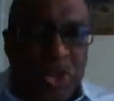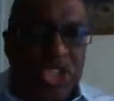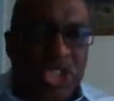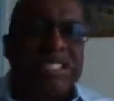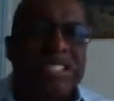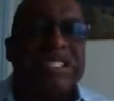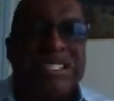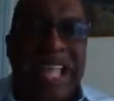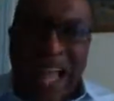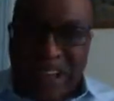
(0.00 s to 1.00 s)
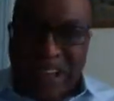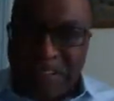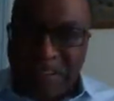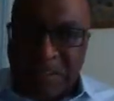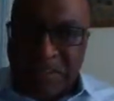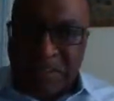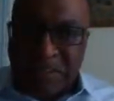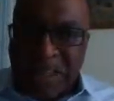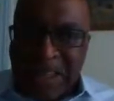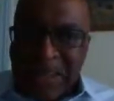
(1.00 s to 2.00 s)
stuff.
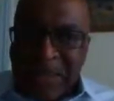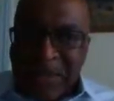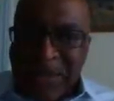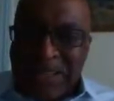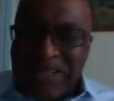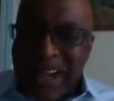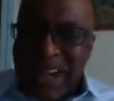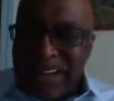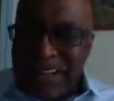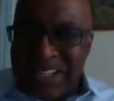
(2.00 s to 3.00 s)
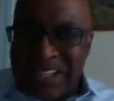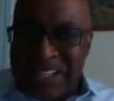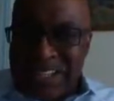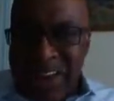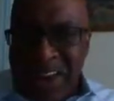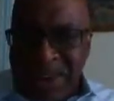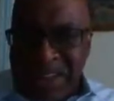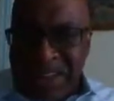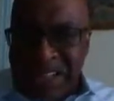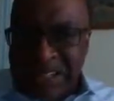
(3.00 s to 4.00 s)
But it's not
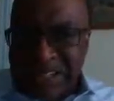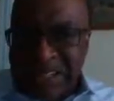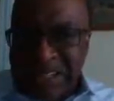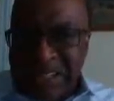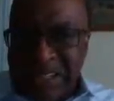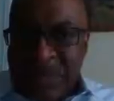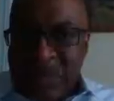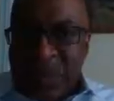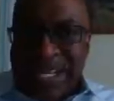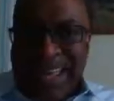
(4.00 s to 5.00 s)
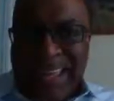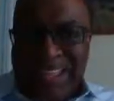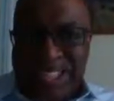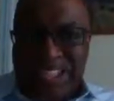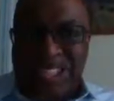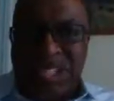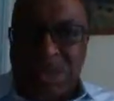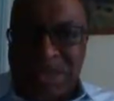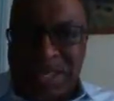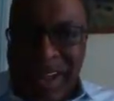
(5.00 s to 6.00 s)
necessarily relationship with
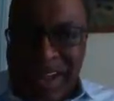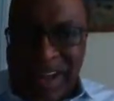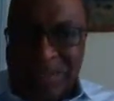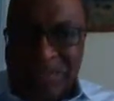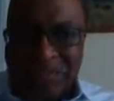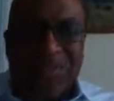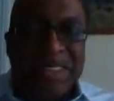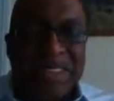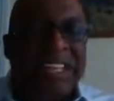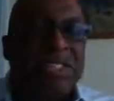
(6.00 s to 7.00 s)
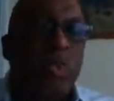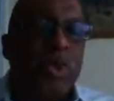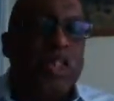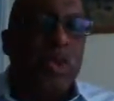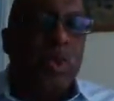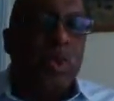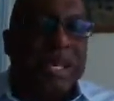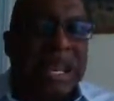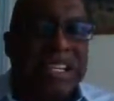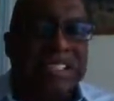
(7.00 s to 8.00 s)
God. It's when your
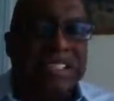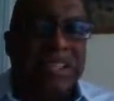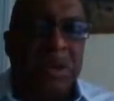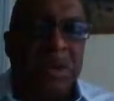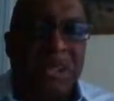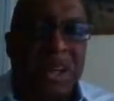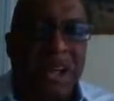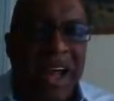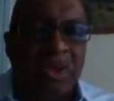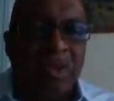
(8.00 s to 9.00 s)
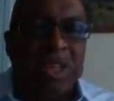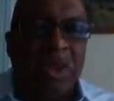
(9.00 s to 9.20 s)
relationship with God, when you